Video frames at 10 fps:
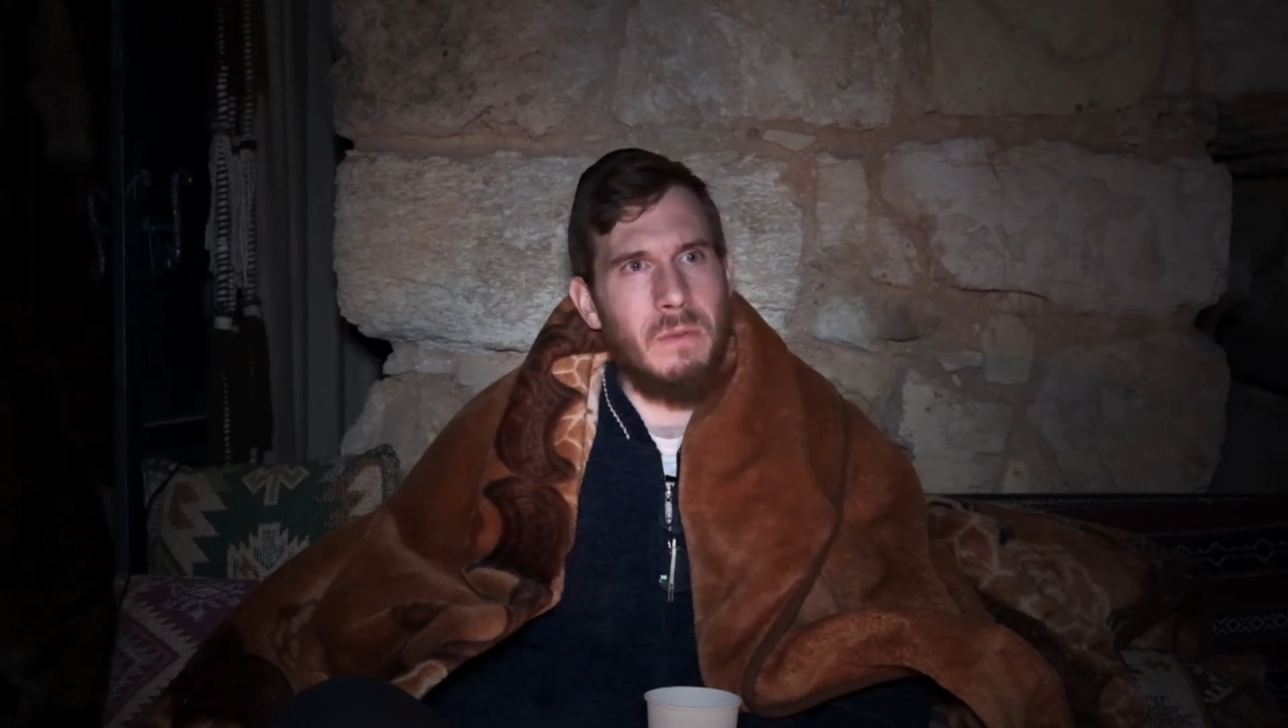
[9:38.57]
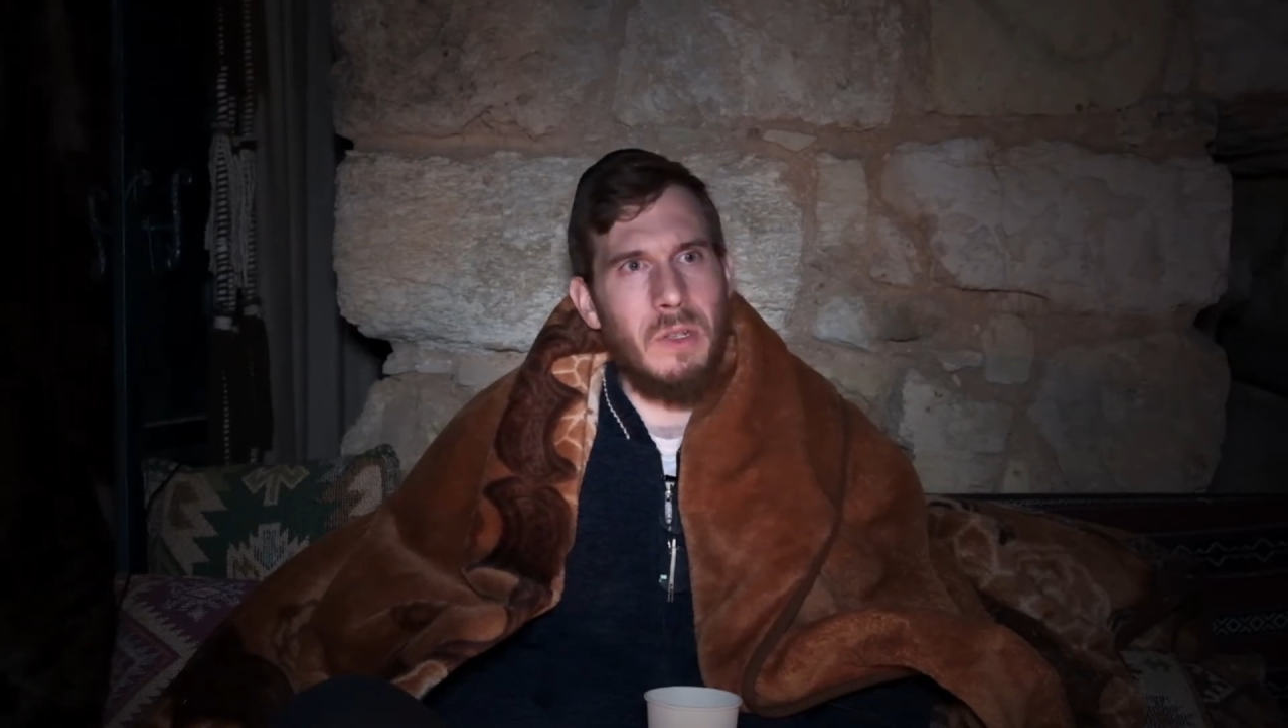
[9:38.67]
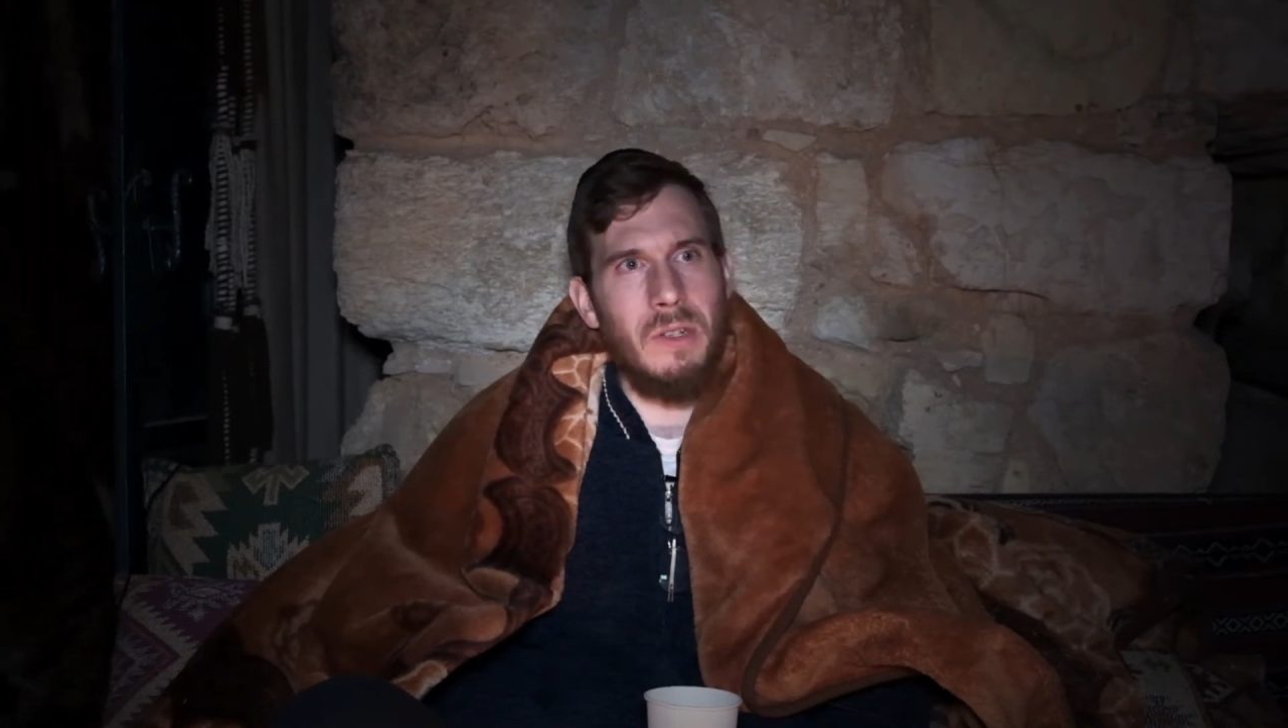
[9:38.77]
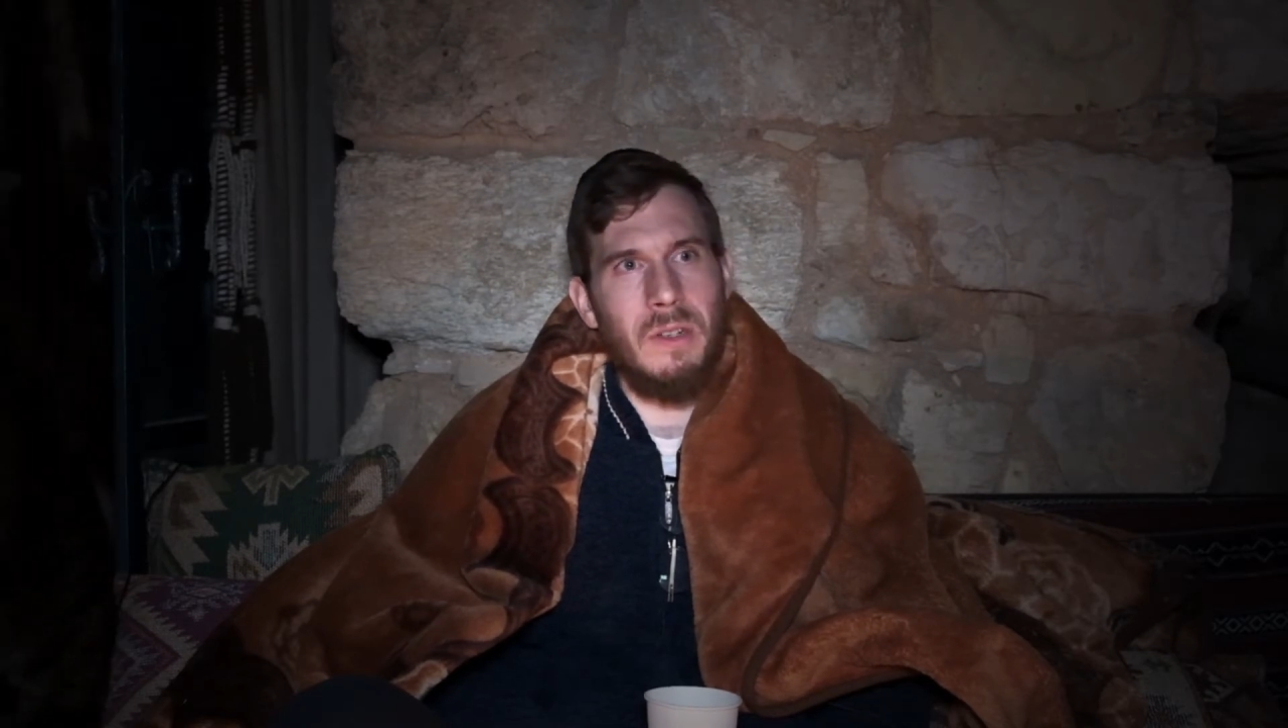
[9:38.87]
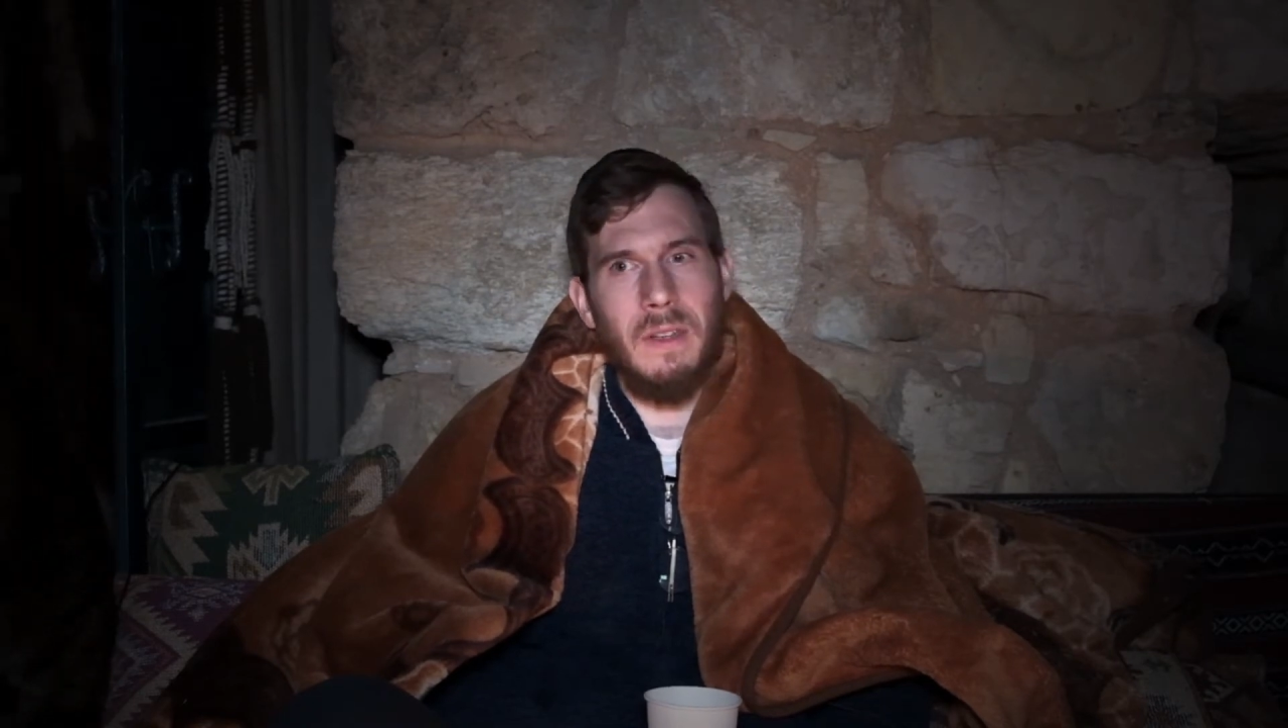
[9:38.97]
we
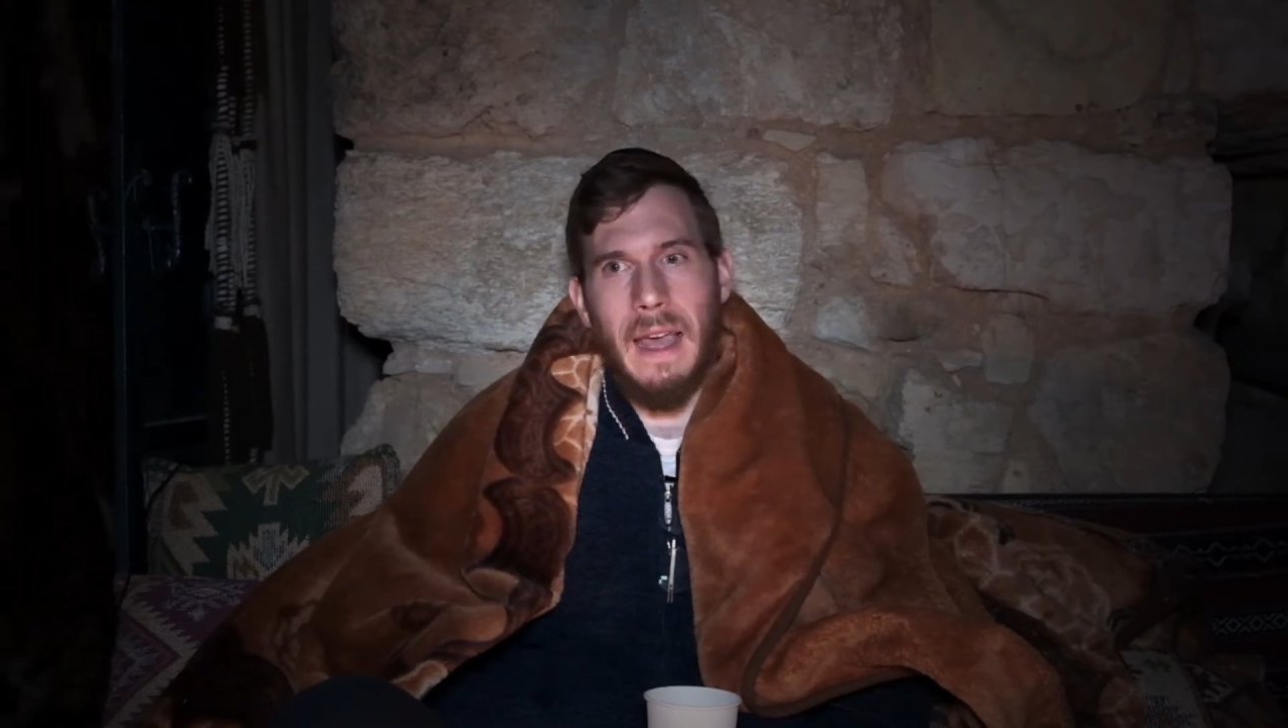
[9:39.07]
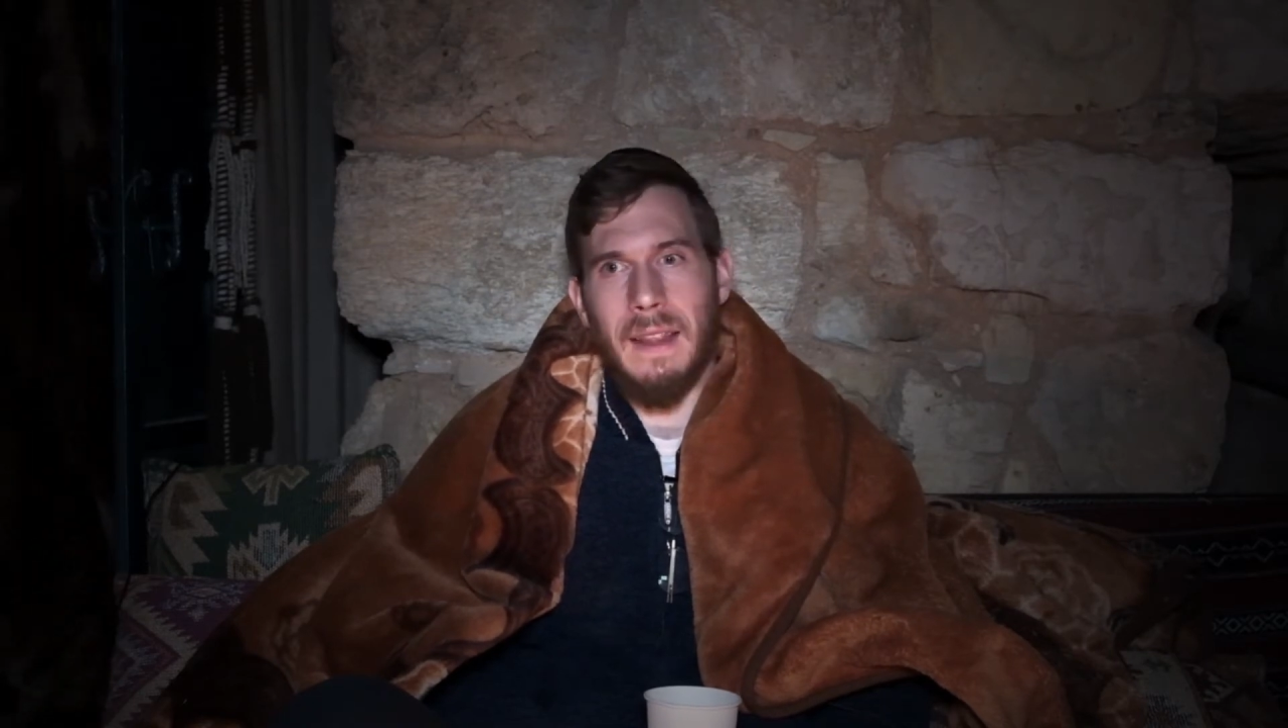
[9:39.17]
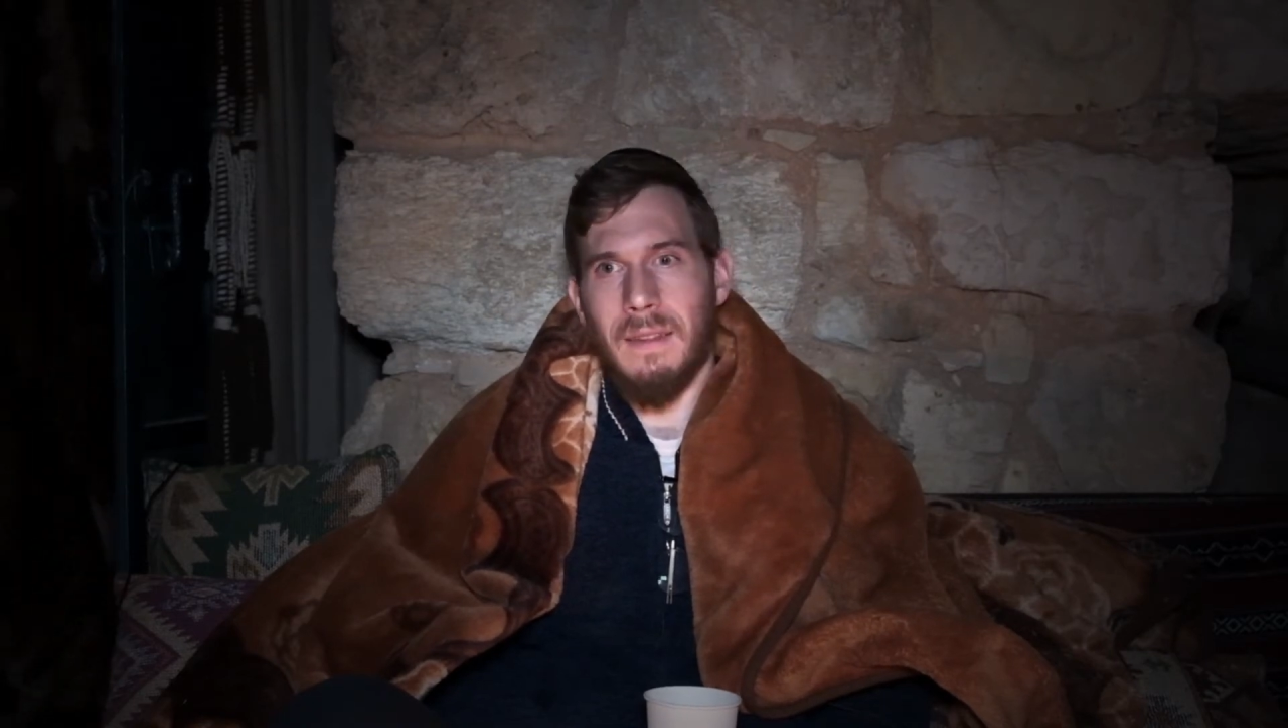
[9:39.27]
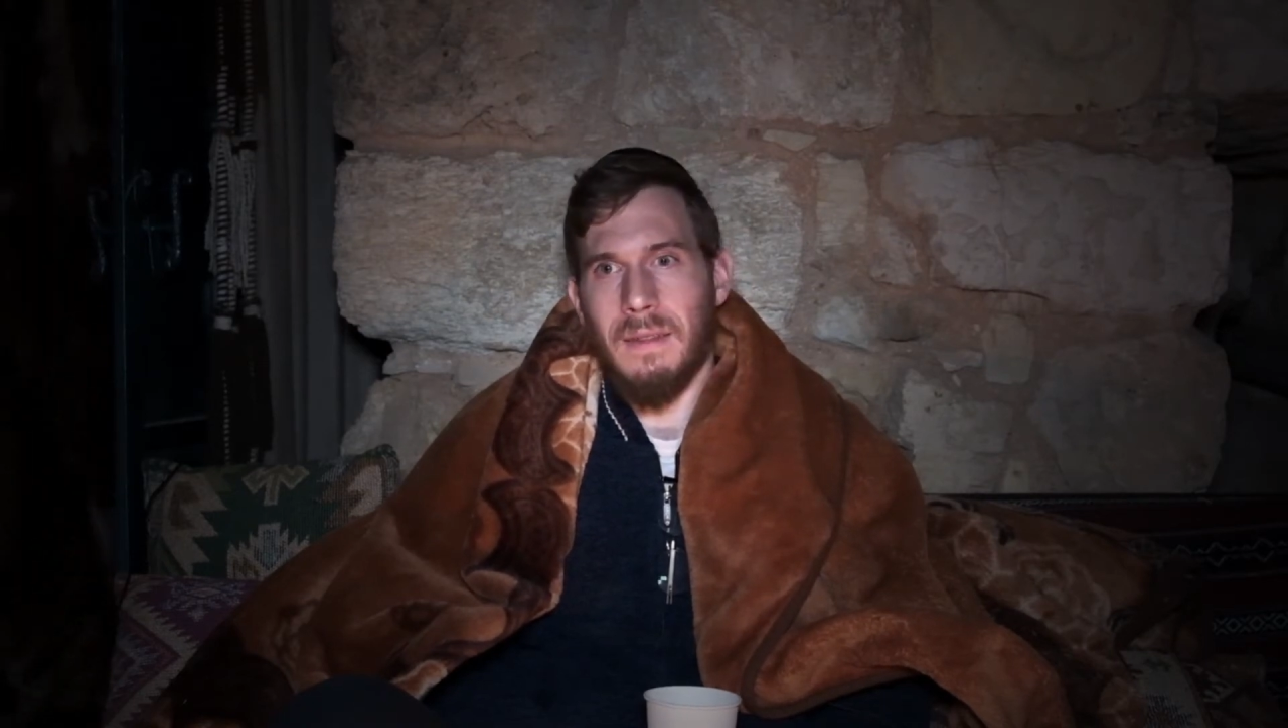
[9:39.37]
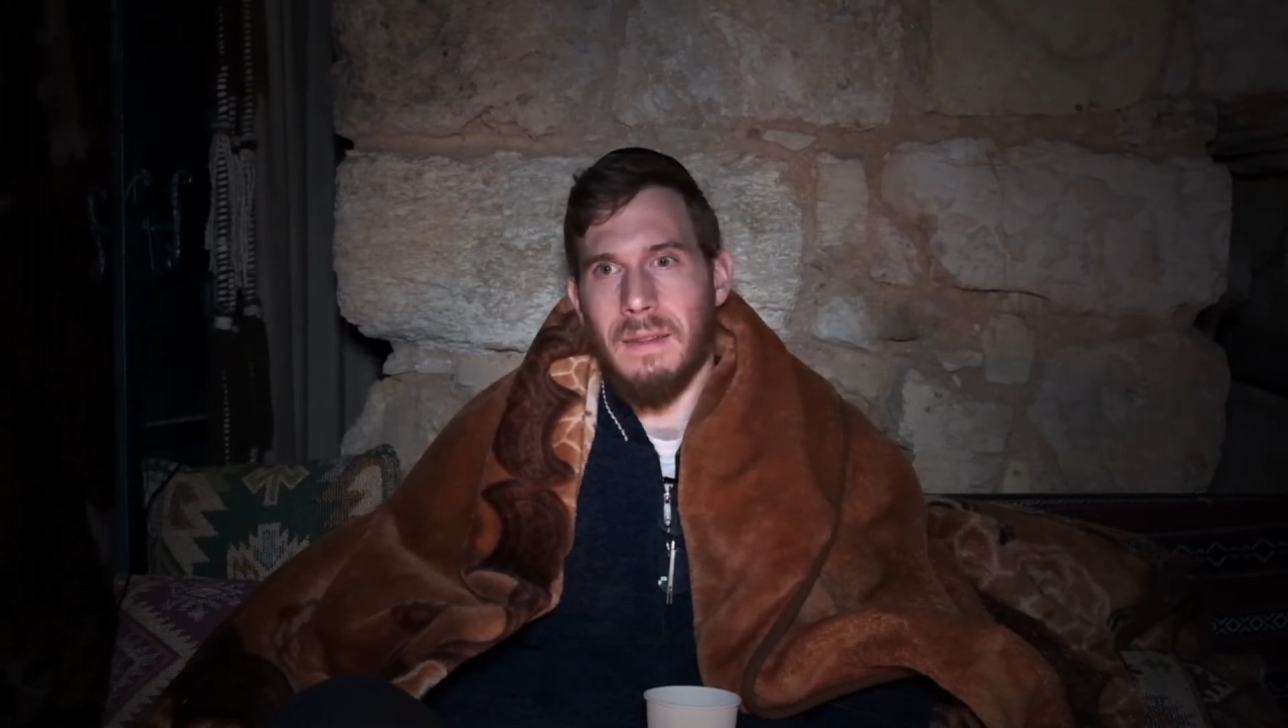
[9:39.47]
shouldn't
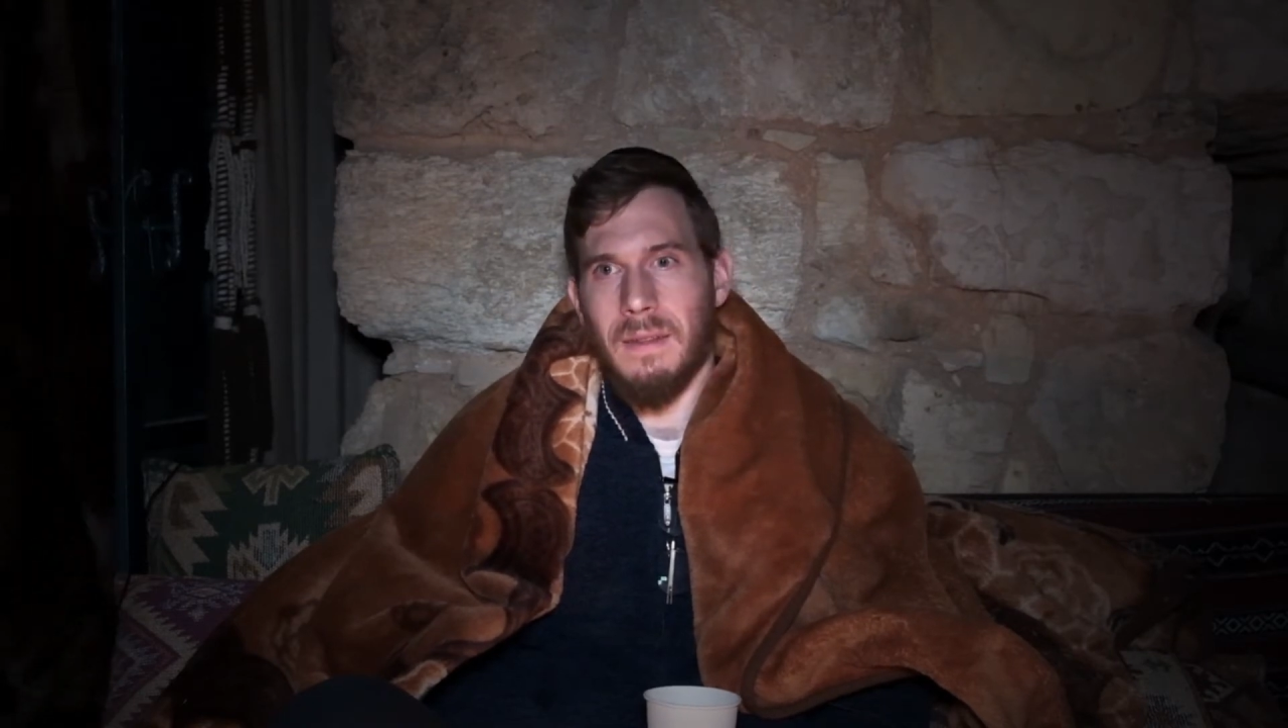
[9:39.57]
get.